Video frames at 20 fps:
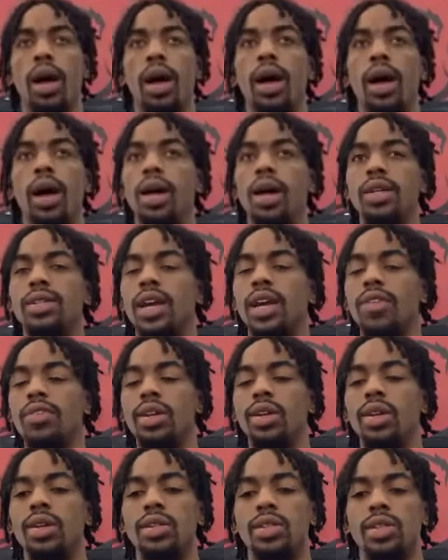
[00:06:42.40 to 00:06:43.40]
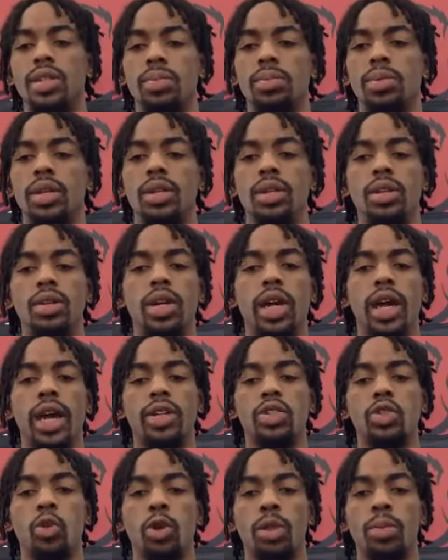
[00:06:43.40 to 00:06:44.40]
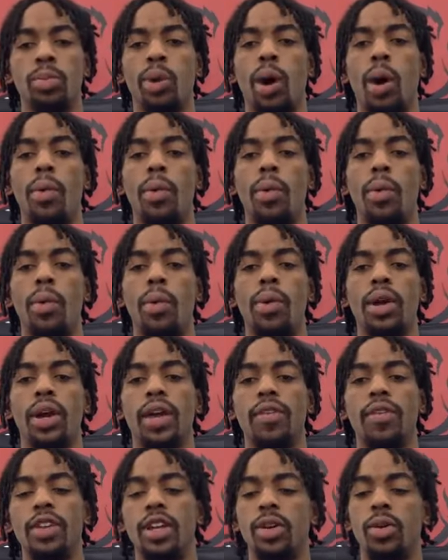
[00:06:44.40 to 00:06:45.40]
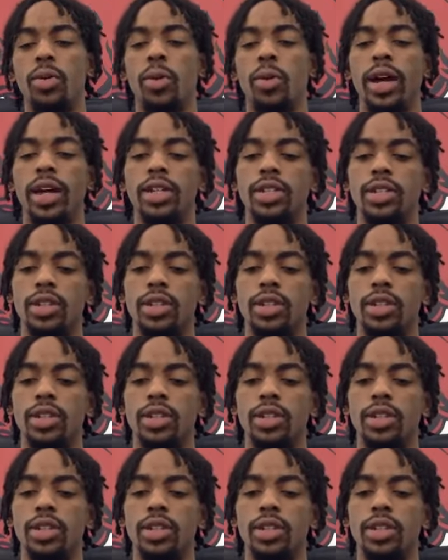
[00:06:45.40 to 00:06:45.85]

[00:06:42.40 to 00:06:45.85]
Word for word: definitely something you can't score the ball you're giving it away.